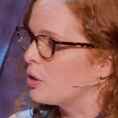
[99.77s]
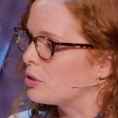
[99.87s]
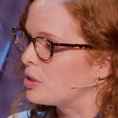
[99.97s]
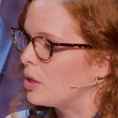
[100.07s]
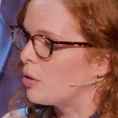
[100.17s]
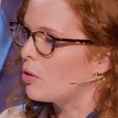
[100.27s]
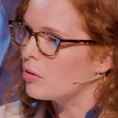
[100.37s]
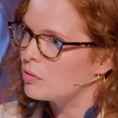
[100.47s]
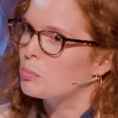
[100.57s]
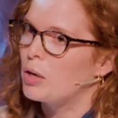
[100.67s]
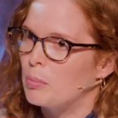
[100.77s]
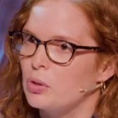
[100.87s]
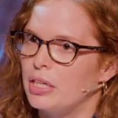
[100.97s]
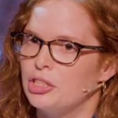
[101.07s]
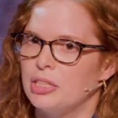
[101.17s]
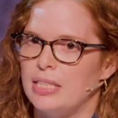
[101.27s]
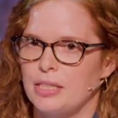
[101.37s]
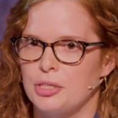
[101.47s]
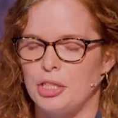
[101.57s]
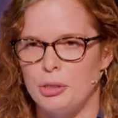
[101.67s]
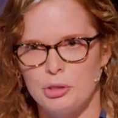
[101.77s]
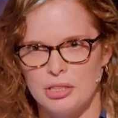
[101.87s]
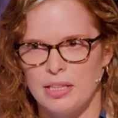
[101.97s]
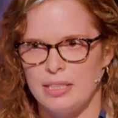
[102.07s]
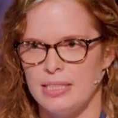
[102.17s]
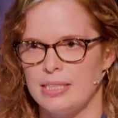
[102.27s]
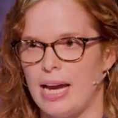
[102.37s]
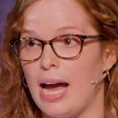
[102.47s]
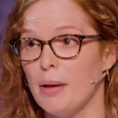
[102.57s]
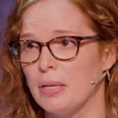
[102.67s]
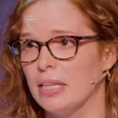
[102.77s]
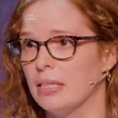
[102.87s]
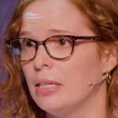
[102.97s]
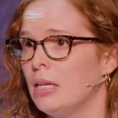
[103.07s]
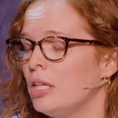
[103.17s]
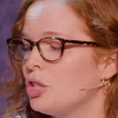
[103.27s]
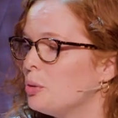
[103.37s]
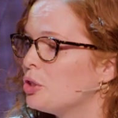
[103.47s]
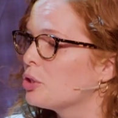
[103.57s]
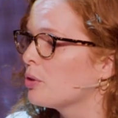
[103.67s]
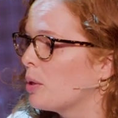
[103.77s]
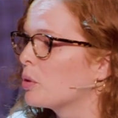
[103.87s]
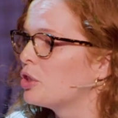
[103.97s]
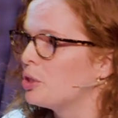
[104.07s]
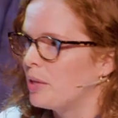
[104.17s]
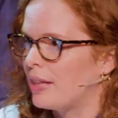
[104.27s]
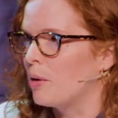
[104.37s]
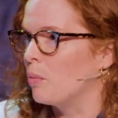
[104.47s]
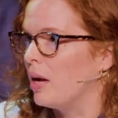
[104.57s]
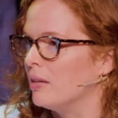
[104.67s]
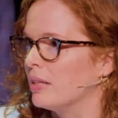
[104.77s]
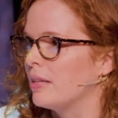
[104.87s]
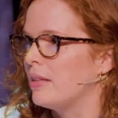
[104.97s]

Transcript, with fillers: There's a thoughtful preparation and execution that needs to happen to ensure that we're doing that well, and I